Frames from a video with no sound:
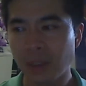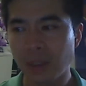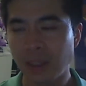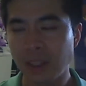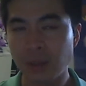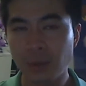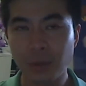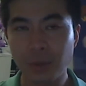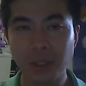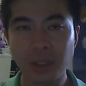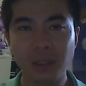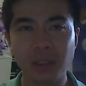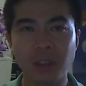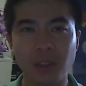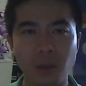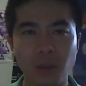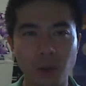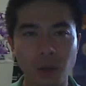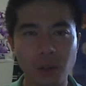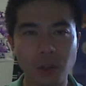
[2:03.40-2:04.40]
it's written in
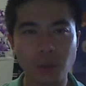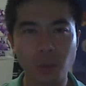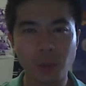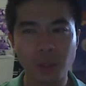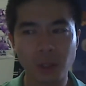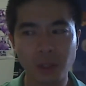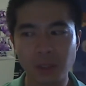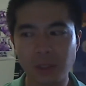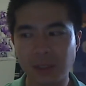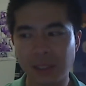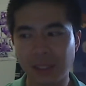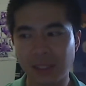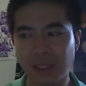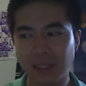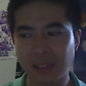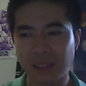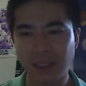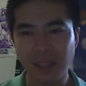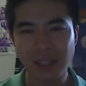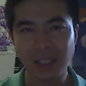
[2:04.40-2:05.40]
her own words, and
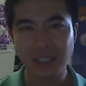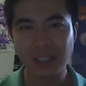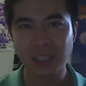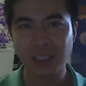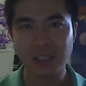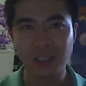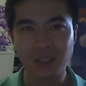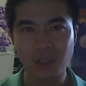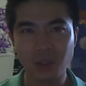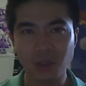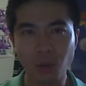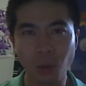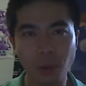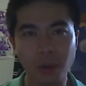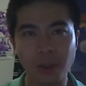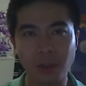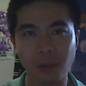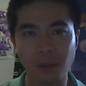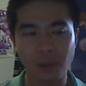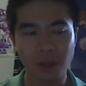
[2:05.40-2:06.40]
it's like she's just
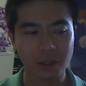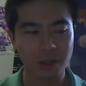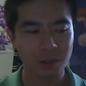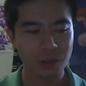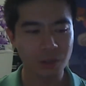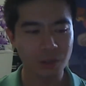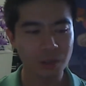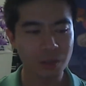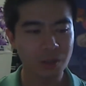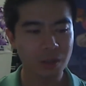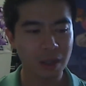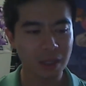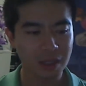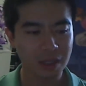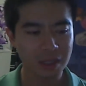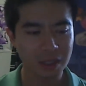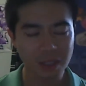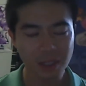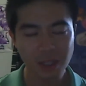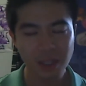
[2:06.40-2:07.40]
talking right to you.
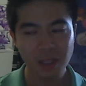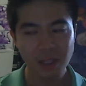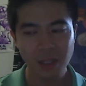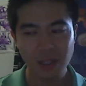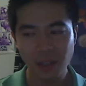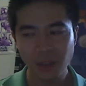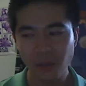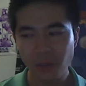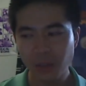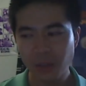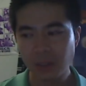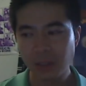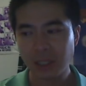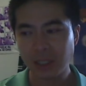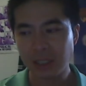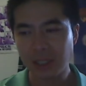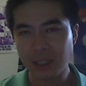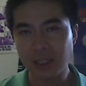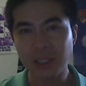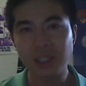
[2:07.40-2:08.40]
Like it feels
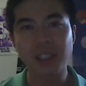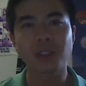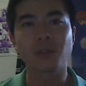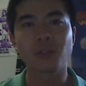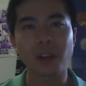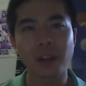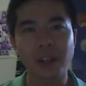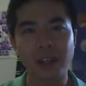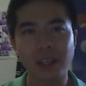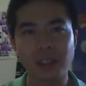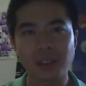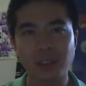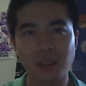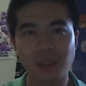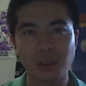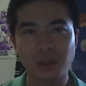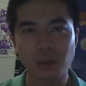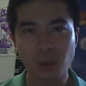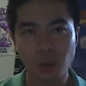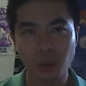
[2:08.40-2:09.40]
like she's sitting right next to
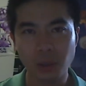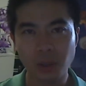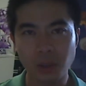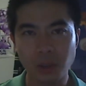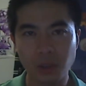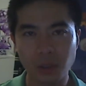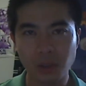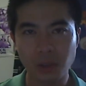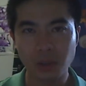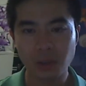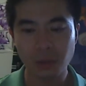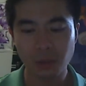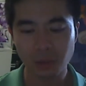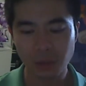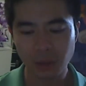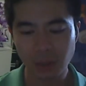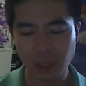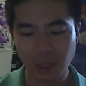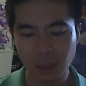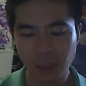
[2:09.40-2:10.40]
you, talking to you
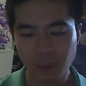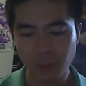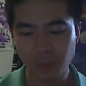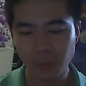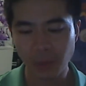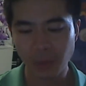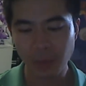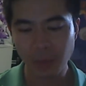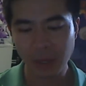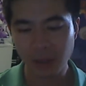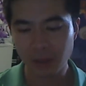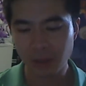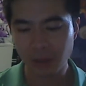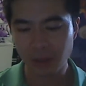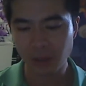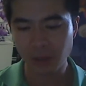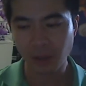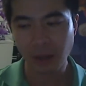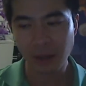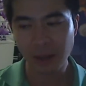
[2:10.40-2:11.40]
about
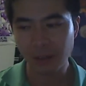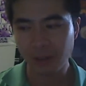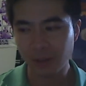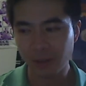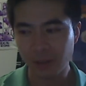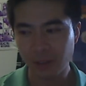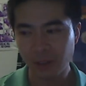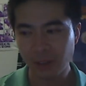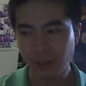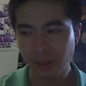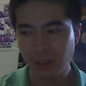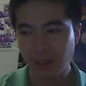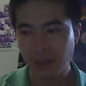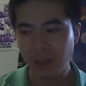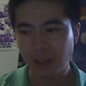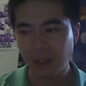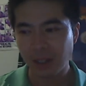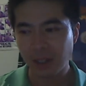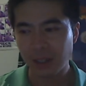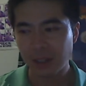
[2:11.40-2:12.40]
her life,
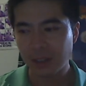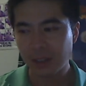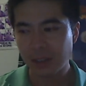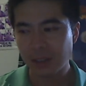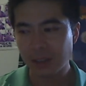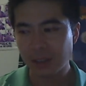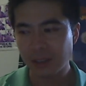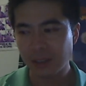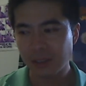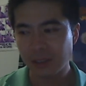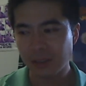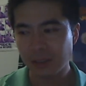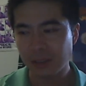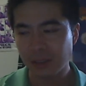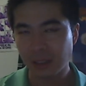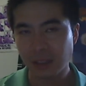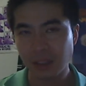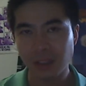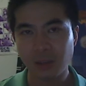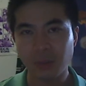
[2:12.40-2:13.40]
and it's
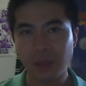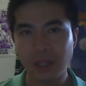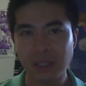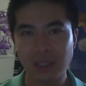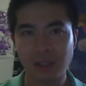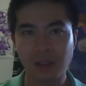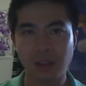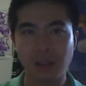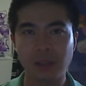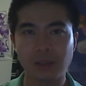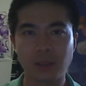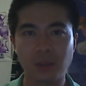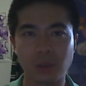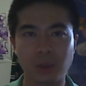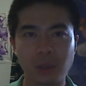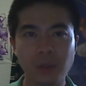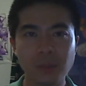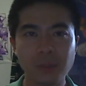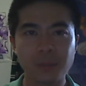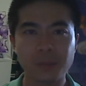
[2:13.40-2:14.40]
such an amazing life as
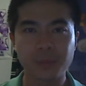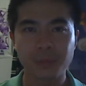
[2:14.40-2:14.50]
well.